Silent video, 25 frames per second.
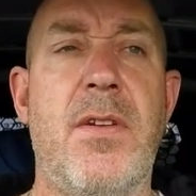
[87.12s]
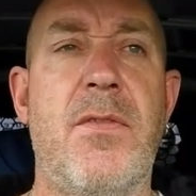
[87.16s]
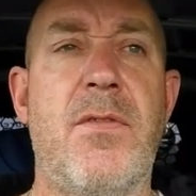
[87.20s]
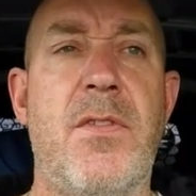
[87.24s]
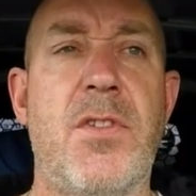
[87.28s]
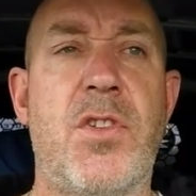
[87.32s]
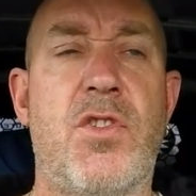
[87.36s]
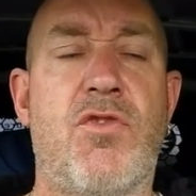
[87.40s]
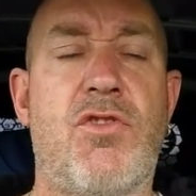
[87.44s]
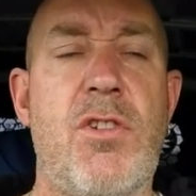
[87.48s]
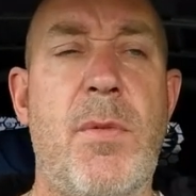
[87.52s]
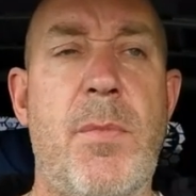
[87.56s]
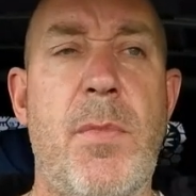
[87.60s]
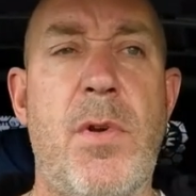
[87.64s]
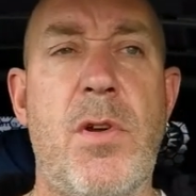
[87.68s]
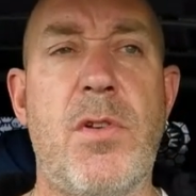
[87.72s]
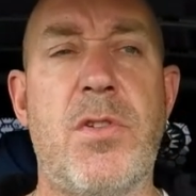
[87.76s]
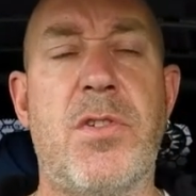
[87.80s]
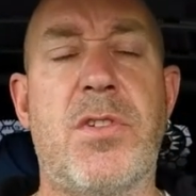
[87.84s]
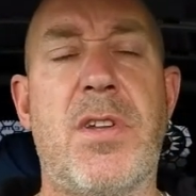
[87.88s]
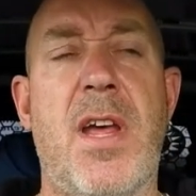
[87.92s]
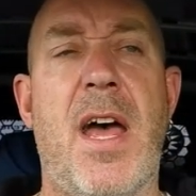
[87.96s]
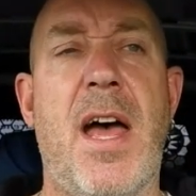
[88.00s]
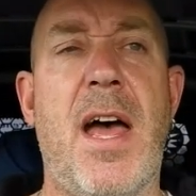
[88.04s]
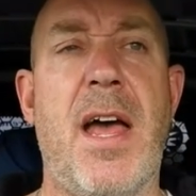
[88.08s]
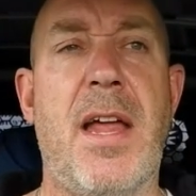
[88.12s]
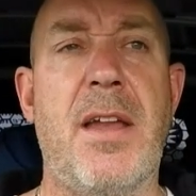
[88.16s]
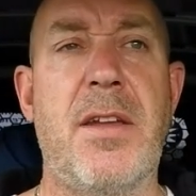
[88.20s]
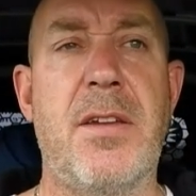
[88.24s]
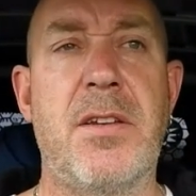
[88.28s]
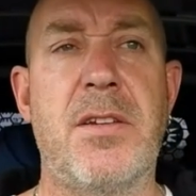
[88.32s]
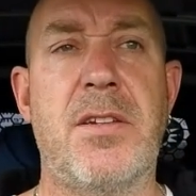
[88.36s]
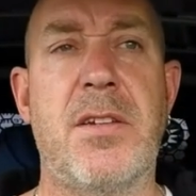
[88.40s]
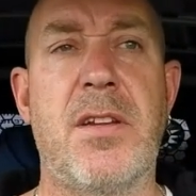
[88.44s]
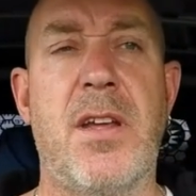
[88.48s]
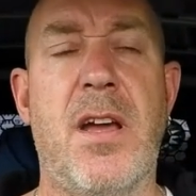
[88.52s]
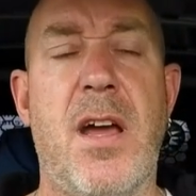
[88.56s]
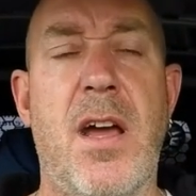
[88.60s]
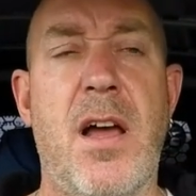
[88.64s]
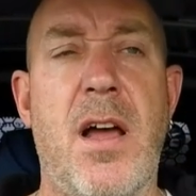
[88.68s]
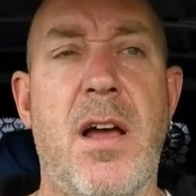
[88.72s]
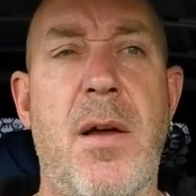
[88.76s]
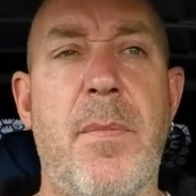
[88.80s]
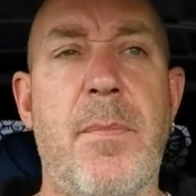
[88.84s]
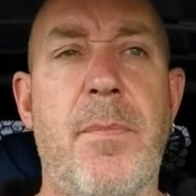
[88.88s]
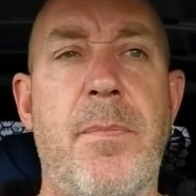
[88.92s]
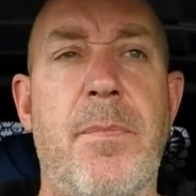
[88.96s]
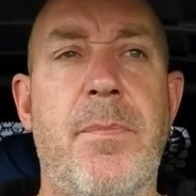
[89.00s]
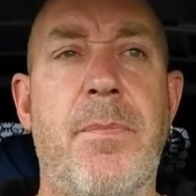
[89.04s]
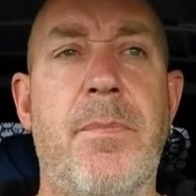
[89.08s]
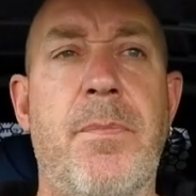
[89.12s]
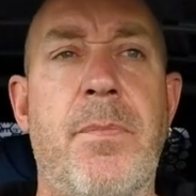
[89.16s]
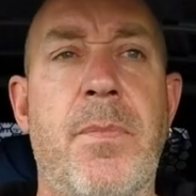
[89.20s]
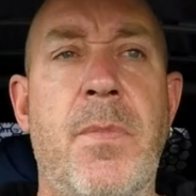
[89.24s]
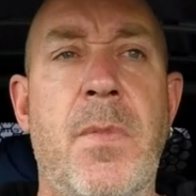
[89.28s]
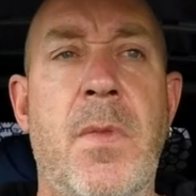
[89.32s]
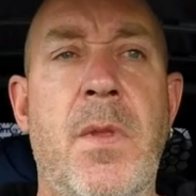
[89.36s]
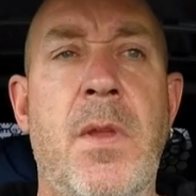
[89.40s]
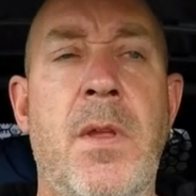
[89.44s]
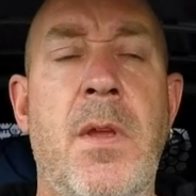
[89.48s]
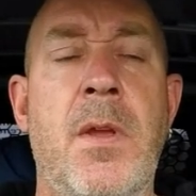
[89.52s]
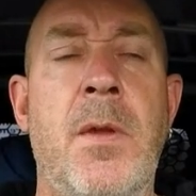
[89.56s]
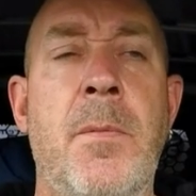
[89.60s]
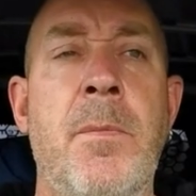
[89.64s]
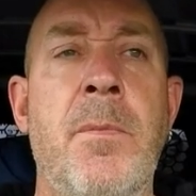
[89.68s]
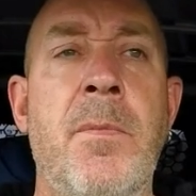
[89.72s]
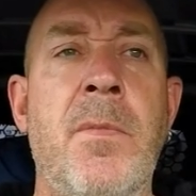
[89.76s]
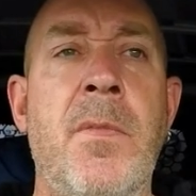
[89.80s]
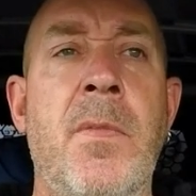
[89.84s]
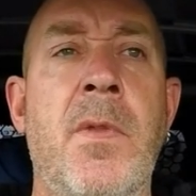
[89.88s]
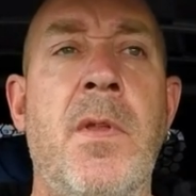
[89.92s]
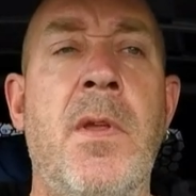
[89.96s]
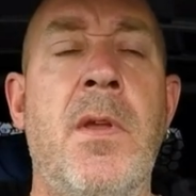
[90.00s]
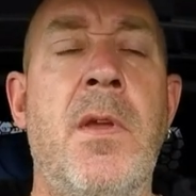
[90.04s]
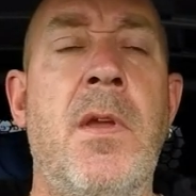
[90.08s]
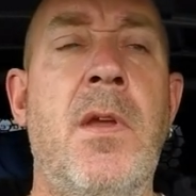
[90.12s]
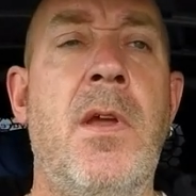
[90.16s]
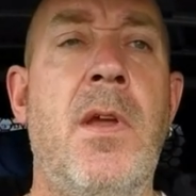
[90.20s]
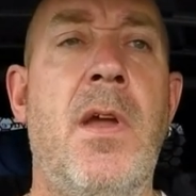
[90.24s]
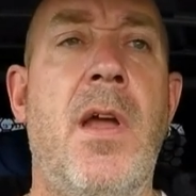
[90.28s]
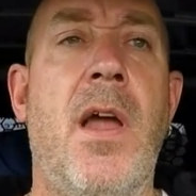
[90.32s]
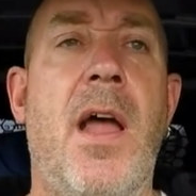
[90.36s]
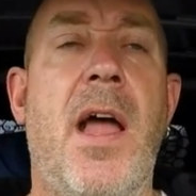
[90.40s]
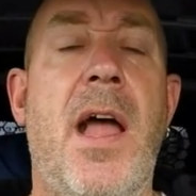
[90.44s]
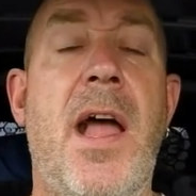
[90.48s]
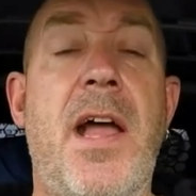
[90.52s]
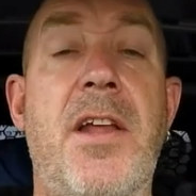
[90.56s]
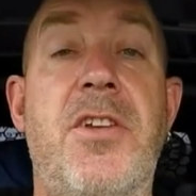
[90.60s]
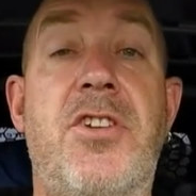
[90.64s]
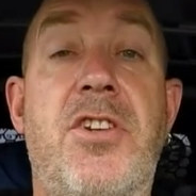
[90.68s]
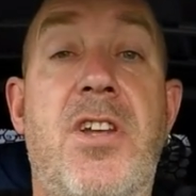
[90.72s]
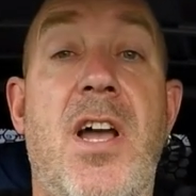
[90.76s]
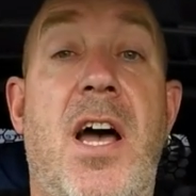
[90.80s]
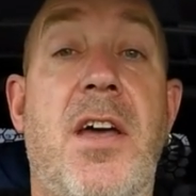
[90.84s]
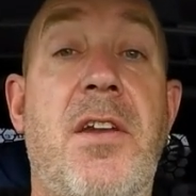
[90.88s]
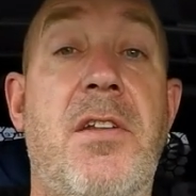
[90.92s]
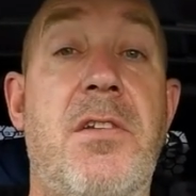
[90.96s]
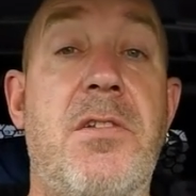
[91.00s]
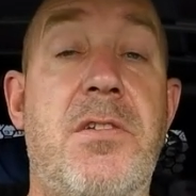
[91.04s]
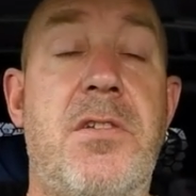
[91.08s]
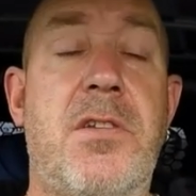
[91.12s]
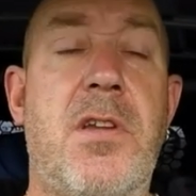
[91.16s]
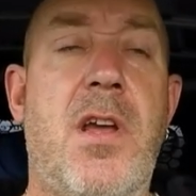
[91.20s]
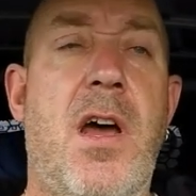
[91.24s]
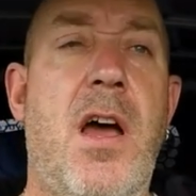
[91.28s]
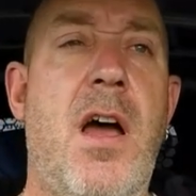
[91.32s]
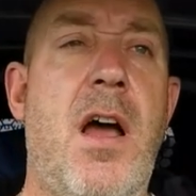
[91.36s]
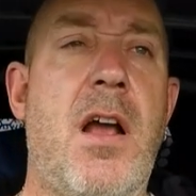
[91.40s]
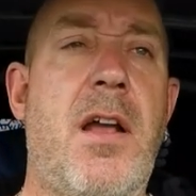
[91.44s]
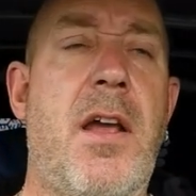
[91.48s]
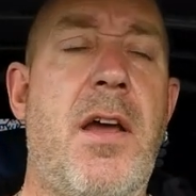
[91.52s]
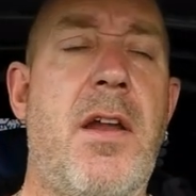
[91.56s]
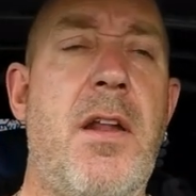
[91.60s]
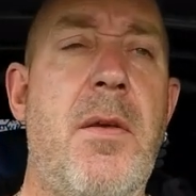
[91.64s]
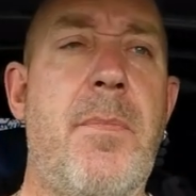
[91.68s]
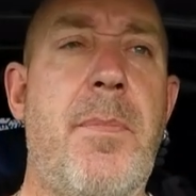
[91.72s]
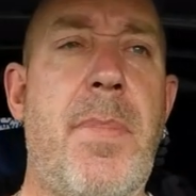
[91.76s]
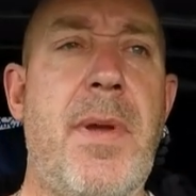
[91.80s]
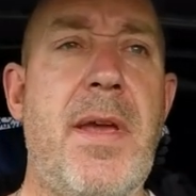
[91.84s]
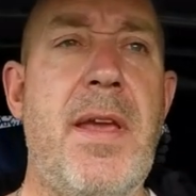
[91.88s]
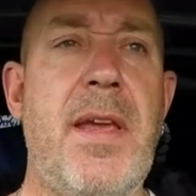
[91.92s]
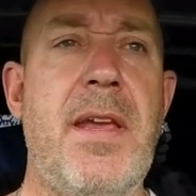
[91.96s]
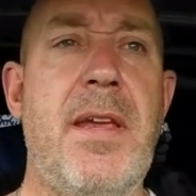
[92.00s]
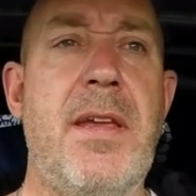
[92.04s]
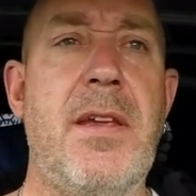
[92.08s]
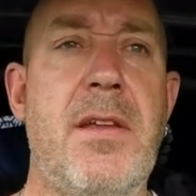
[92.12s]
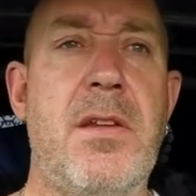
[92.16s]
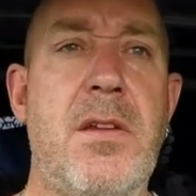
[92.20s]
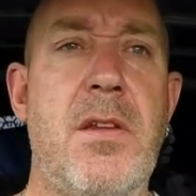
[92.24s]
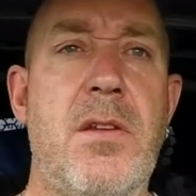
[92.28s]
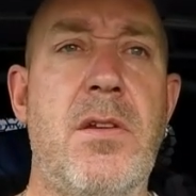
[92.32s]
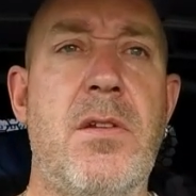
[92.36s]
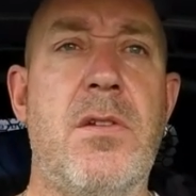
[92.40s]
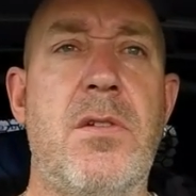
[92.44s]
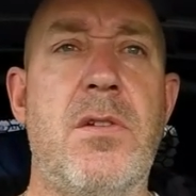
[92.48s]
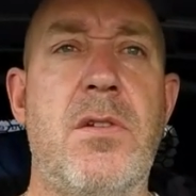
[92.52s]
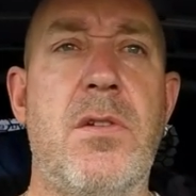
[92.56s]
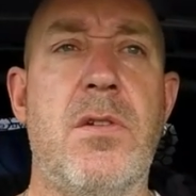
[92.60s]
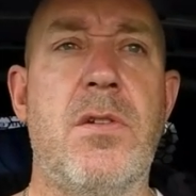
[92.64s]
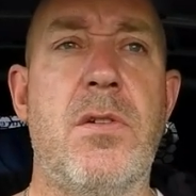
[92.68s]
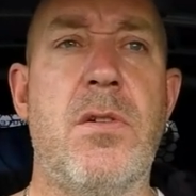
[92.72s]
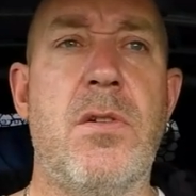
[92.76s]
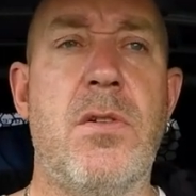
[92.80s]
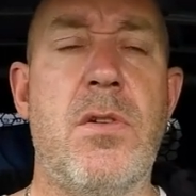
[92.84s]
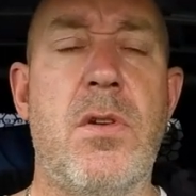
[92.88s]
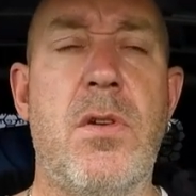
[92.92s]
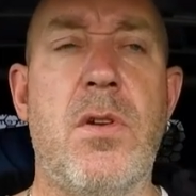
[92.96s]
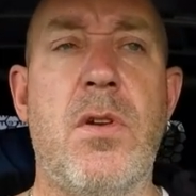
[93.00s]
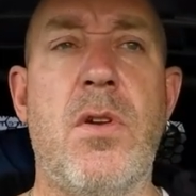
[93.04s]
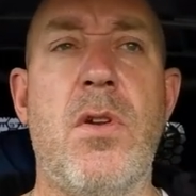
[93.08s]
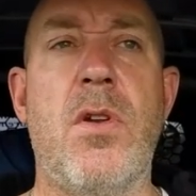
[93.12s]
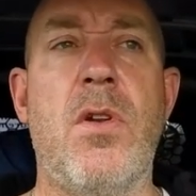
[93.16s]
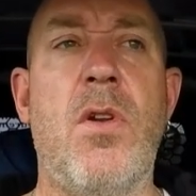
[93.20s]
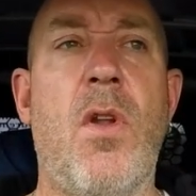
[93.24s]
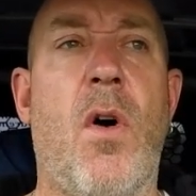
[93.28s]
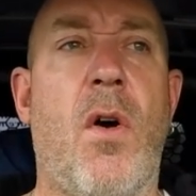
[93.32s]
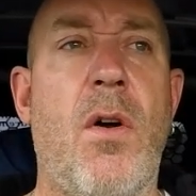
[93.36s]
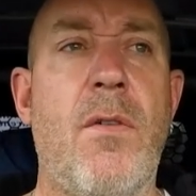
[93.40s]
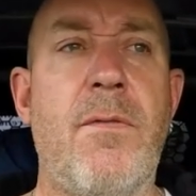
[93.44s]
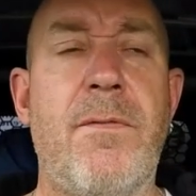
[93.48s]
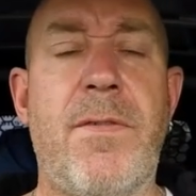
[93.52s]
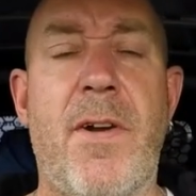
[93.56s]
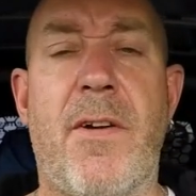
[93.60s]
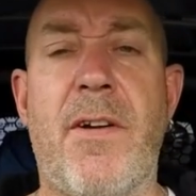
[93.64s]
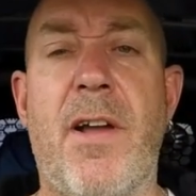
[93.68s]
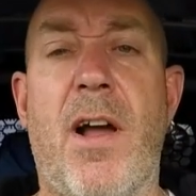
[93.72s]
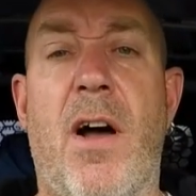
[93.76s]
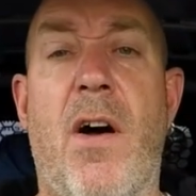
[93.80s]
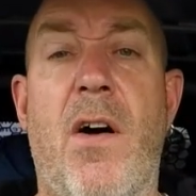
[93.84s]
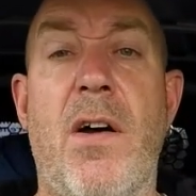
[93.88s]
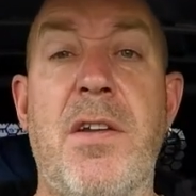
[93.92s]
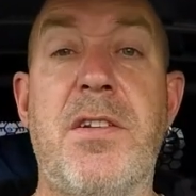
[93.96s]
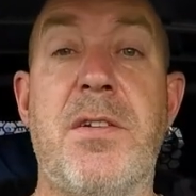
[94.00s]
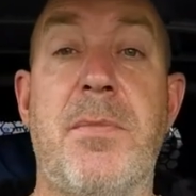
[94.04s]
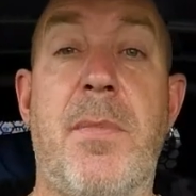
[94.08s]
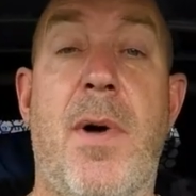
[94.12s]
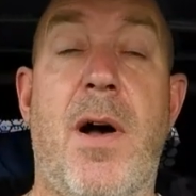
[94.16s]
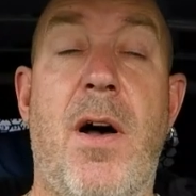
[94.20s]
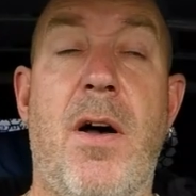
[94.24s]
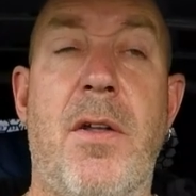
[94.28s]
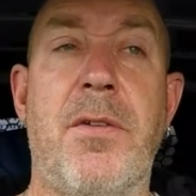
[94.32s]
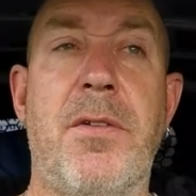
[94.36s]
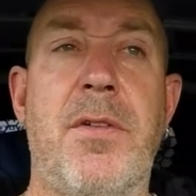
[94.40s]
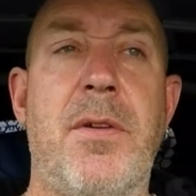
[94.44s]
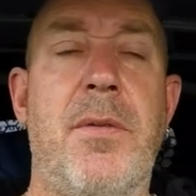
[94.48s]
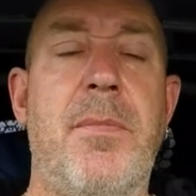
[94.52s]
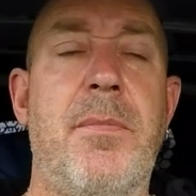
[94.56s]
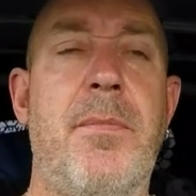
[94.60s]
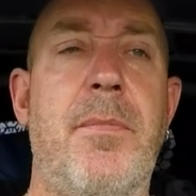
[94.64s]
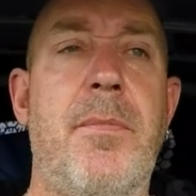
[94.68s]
the strimmers and um, hedge cutters are going to be not in very high demand.